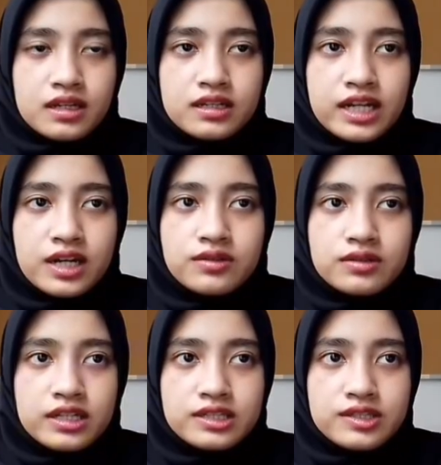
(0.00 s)
Now,
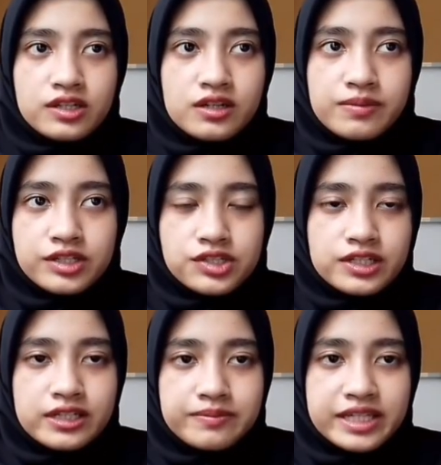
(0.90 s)
let's talk about
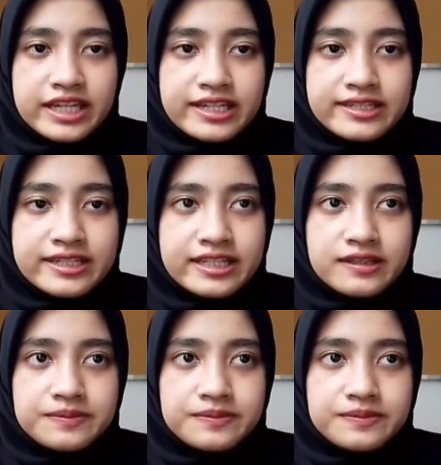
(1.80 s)
cinnamic acid.